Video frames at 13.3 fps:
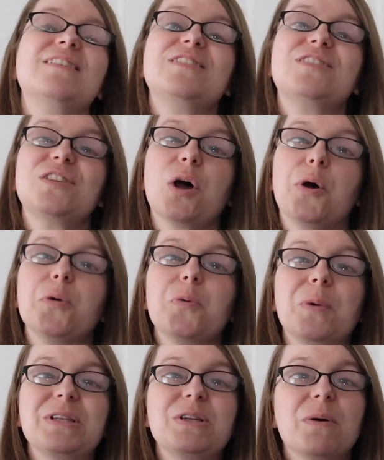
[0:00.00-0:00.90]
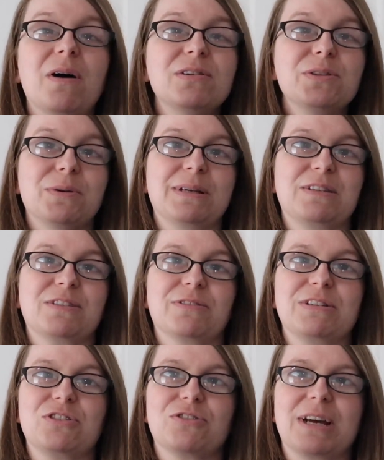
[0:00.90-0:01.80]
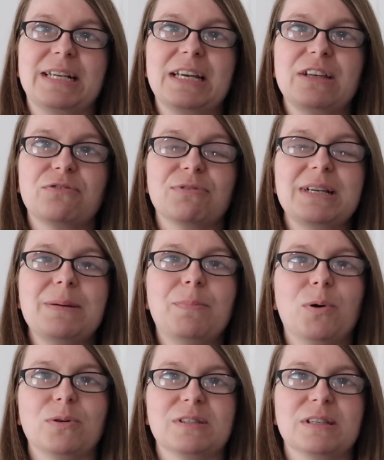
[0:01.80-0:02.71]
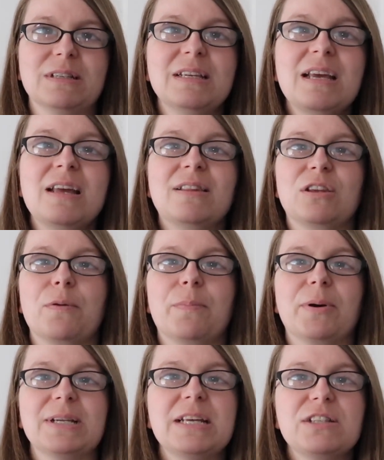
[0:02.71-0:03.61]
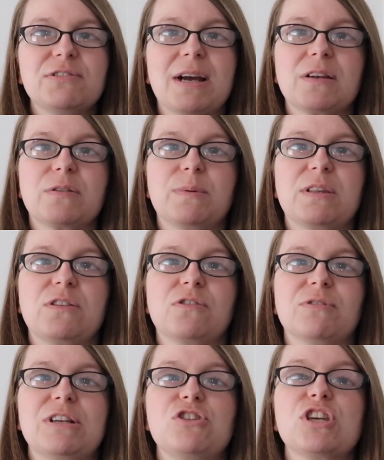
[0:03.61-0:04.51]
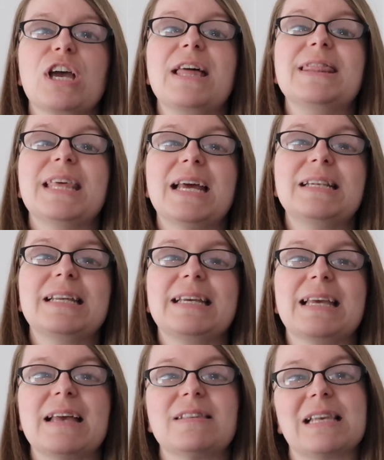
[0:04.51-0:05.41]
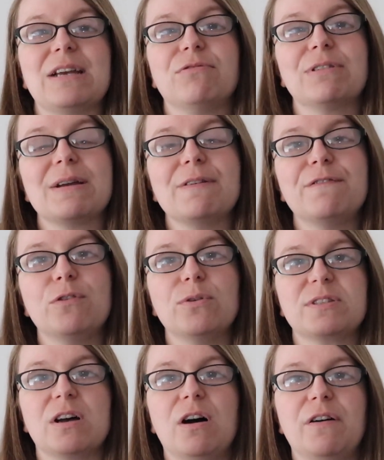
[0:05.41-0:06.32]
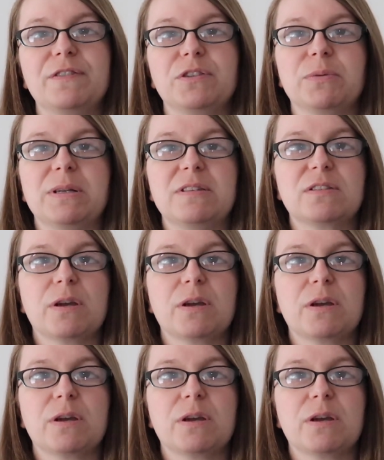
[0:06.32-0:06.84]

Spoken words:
So when you are doing syringe training, it's really important that your bird interacts with the syringe and then gets a reinforcer afterwards.